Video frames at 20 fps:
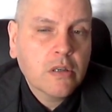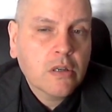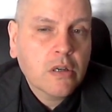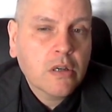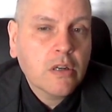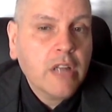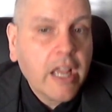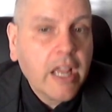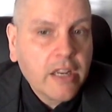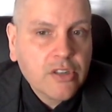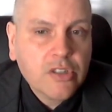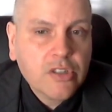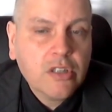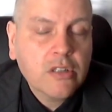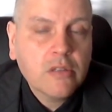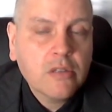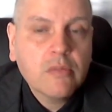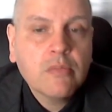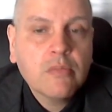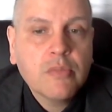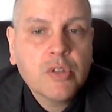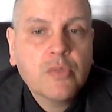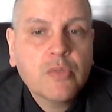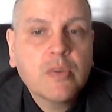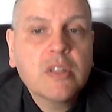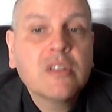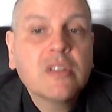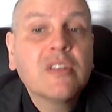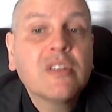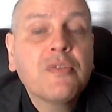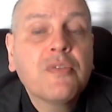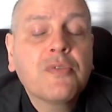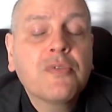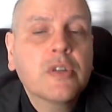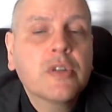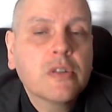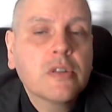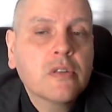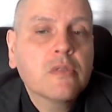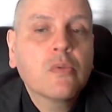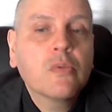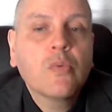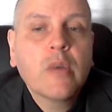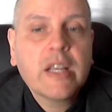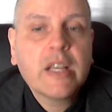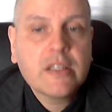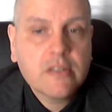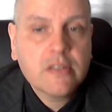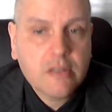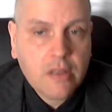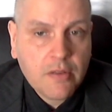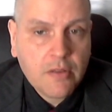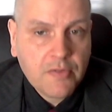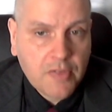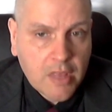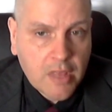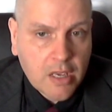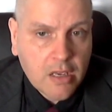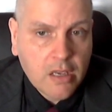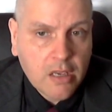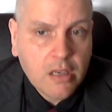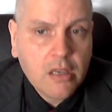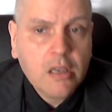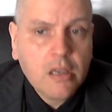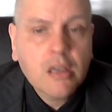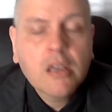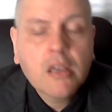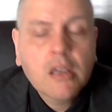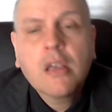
connection between different ways of thinking